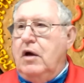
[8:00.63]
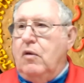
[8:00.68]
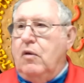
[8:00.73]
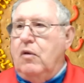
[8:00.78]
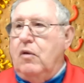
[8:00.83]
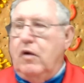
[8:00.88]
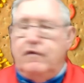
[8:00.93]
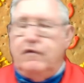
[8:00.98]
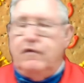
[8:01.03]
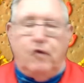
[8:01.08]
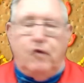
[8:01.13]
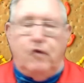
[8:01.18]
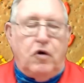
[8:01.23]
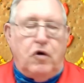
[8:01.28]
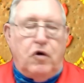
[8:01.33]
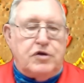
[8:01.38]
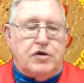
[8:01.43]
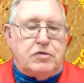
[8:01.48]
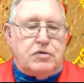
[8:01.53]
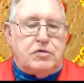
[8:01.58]

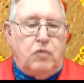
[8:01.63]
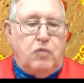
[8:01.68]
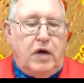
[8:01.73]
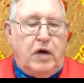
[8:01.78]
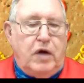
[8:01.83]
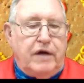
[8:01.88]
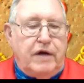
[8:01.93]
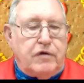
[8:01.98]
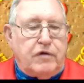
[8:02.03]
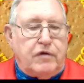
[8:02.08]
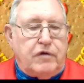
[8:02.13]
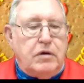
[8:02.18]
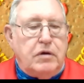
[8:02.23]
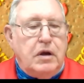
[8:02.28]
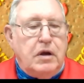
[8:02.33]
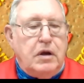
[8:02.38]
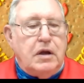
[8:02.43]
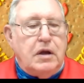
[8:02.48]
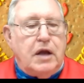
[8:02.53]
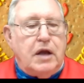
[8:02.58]
1/4, whatever,
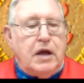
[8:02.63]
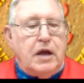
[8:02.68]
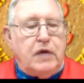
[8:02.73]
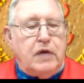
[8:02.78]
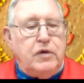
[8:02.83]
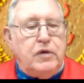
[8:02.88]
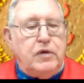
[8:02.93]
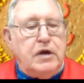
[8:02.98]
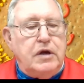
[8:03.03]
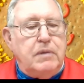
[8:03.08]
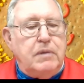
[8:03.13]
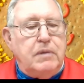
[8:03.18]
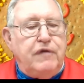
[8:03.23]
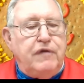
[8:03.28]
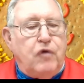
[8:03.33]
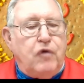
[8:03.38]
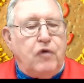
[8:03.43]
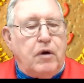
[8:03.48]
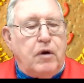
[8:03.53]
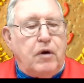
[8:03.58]
like we did
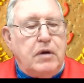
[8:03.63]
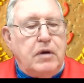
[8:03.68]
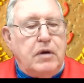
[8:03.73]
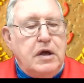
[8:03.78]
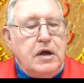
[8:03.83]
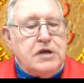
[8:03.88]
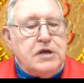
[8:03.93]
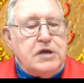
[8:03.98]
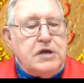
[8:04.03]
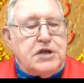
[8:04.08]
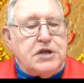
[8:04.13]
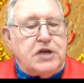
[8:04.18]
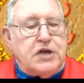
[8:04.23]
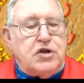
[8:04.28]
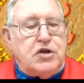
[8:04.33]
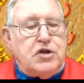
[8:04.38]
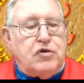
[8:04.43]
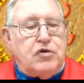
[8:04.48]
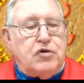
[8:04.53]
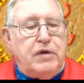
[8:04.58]
before.
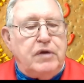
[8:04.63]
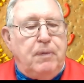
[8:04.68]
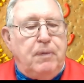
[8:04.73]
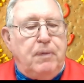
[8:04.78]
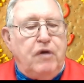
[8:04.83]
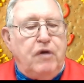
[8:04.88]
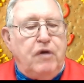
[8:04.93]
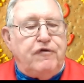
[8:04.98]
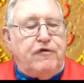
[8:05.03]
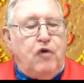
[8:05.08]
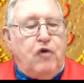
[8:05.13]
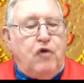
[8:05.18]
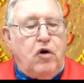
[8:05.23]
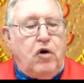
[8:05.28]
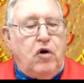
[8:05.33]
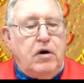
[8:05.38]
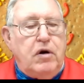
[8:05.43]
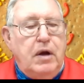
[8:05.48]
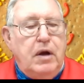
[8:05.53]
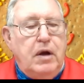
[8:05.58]
Section
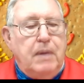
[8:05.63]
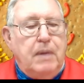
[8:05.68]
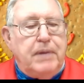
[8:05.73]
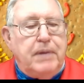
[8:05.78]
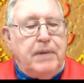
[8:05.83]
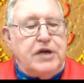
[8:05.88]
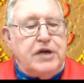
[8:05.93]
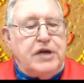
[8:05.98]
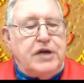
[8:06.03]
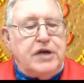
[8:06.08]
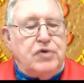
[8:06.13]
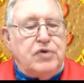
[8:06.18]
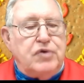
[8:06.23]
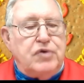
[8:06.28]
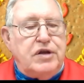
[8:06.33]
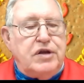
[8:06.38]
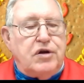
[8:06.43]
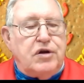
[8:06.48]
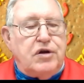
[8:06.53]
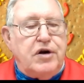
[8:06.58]
3.4, page
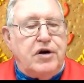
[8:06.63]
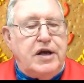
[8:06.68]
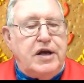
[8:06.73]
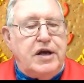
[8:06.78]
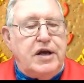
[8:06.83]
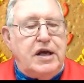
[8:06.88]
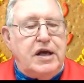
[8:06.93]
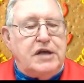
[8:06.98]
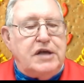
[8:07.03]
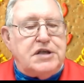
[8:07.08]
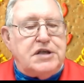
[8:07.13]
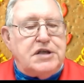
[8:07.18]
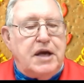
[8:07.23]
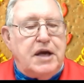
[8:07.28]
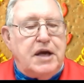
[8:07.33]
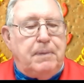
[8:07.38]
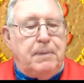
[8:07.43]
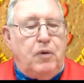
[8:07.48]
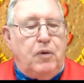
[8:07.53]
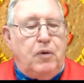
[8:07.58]
330,
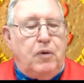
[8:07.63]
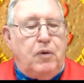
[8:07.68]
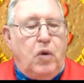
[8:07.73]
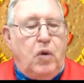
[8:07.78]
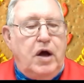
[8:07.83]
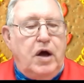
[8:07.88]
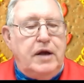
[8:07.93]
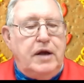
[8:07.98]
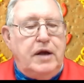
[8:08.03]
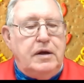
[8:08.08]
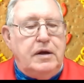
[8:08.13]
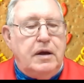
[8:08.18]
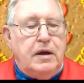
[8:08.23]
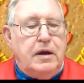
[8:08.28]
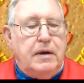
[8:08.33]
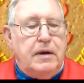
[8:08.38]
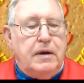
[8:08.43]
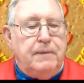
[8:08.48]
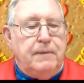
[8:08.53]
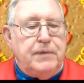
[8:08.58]
example 1,
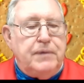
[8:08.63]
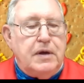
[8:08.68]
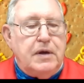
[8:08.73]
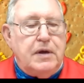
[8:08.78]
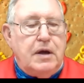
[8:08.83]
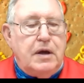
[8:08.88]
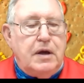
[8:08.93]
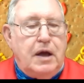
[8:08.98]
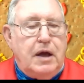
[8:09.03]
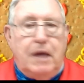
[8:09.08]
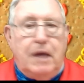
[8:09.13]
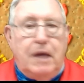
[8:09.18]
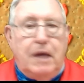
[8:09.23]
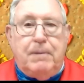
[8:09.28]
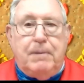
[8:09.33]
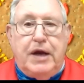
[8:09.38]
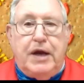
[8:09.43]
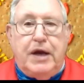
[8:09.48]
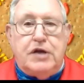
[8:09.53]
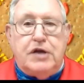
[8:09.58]
and
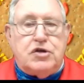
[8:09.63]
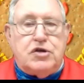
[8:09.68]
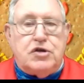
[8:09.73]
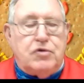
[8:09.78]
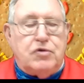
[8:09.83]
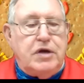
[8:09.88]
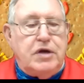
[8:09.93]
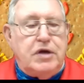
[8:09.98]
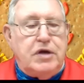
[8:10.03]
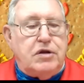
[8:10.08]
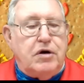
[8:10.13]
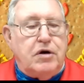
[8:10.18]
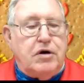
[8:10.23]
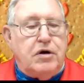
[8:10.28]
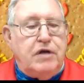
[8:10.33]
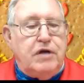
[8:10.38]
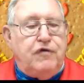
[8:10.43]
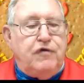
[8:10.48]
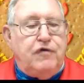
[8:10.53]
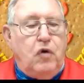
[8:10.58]
page
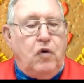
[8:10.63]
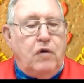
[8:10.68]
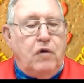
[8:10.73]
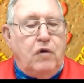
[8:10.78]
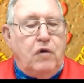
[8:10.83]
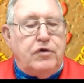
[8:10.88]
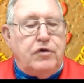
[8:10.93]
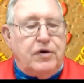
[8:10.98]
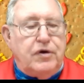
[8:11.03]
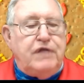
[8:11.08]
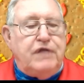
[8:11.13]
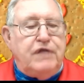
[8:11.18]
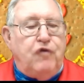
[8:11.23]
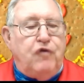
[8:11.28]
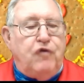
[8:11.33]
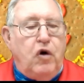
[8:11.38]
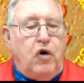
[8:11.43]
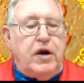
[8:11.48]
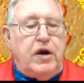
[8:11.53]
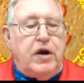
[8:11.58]

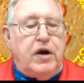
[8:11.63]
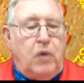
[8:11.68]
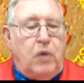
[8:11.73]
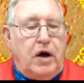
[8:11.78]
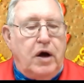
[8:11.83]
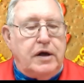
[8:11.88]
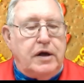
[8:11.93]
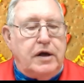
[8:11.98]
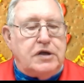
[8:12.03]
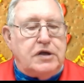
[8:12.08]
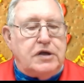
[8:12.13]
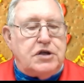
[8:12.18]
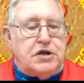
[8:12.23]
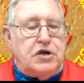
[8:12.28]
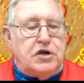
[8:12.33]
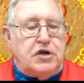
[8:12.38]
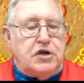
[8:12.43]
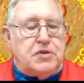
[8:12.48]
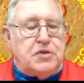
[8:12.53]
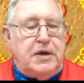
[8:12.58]
341,
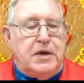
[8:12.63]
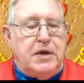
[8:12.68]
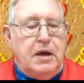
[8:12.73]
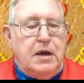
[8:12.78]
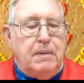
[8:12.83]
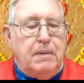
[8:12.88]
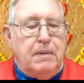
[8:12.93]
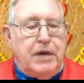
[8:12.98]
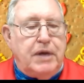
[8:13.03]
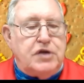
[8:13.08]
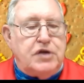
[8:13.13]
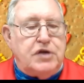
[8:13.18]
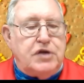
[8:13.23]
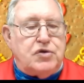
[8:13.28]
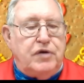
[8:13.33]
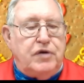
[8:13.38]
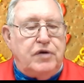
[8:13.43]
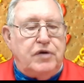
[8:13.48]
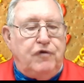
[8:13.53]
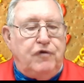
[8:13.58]
excuse me, page
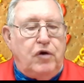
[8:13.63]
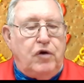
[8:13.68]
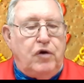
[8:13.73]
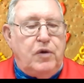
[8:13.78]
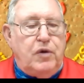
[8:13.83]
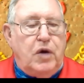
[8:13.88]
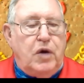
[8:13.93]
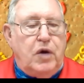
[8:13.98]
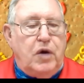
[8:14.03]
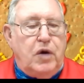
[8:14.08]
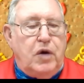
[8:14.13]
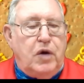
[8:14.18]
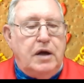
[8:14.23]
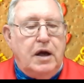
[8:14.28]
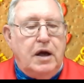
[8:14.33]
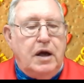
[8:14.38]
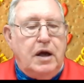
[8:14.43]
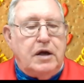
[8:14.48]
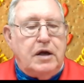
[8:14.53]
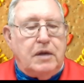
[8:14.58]
341,
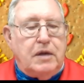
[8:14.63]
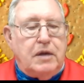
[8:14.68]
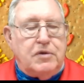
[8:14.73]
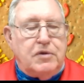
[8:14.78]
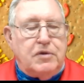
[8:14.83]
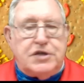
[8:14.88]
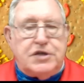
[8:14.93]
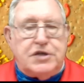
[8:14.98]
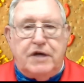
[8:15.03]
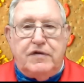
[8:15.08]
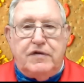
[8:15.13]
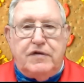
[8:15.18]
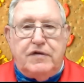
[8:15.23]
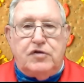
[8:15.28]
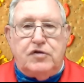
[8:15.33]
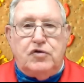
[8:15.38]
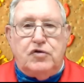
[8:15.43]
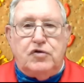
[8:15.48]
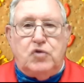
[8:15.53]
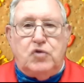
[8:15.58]
number 7
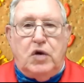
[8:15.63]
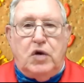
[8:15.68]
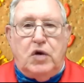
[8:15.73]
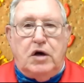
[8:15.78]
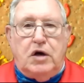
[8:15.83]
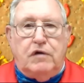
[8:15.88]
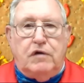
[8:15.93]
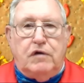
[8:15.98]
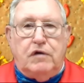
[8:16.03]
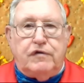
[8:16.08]
through 12.